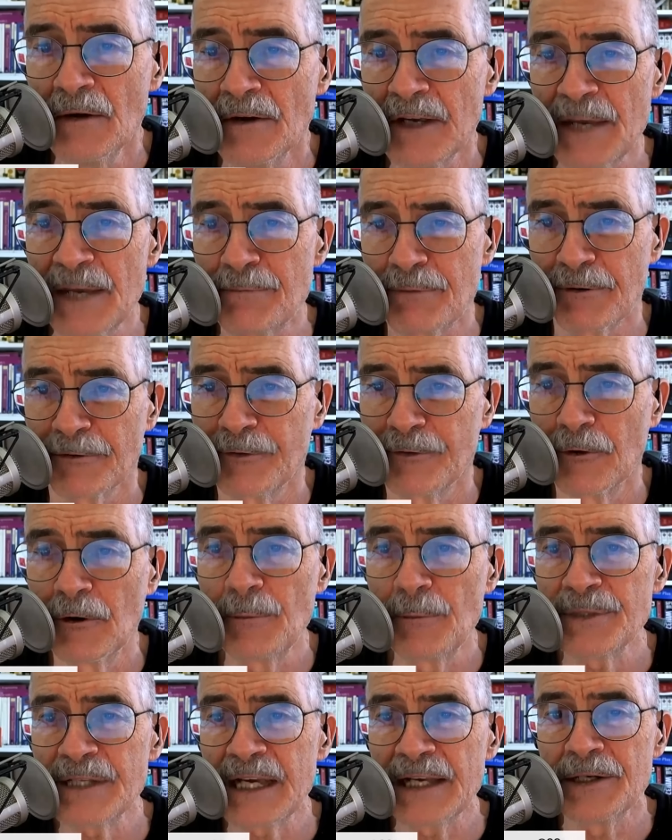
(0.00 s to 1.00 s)
It
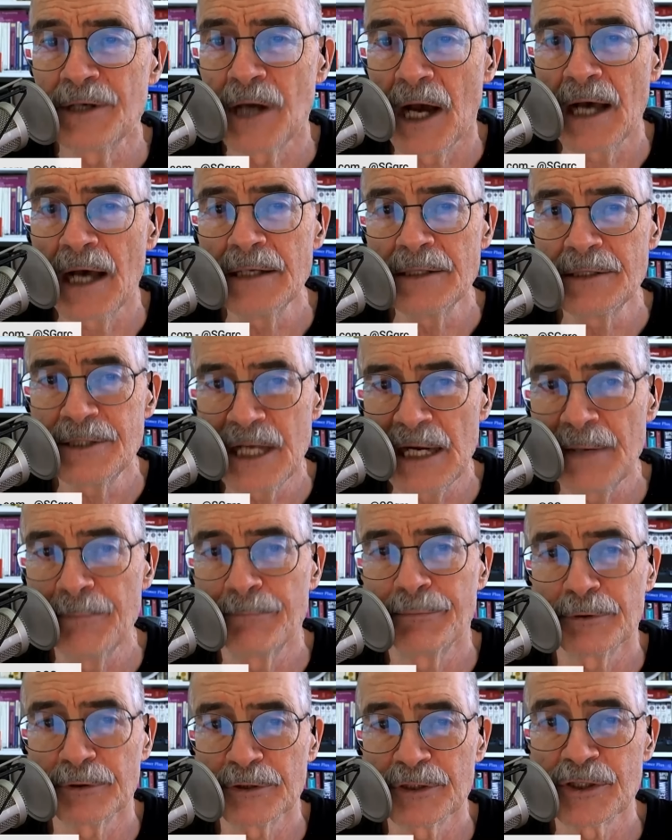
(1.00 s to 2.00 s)
performs a
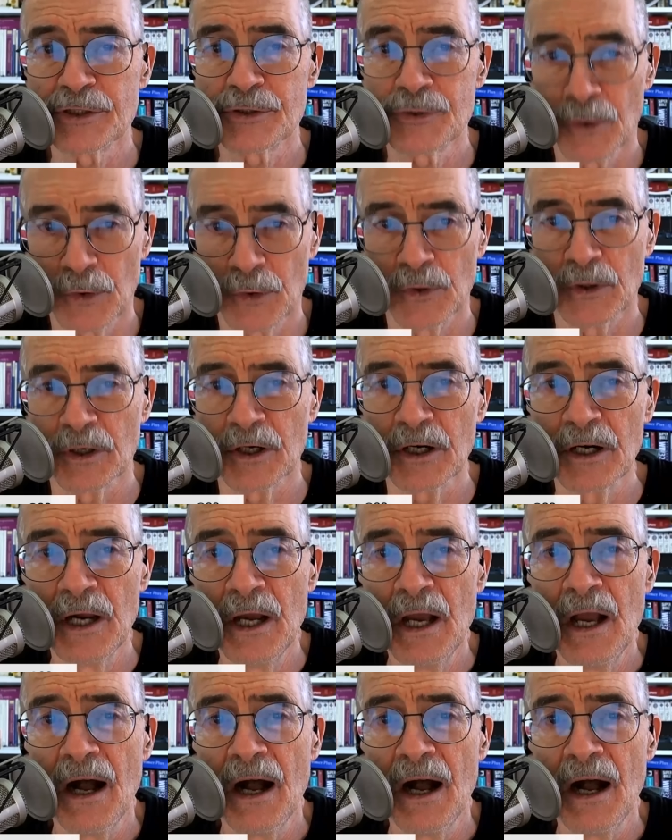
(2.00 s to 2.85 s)
non-temporal store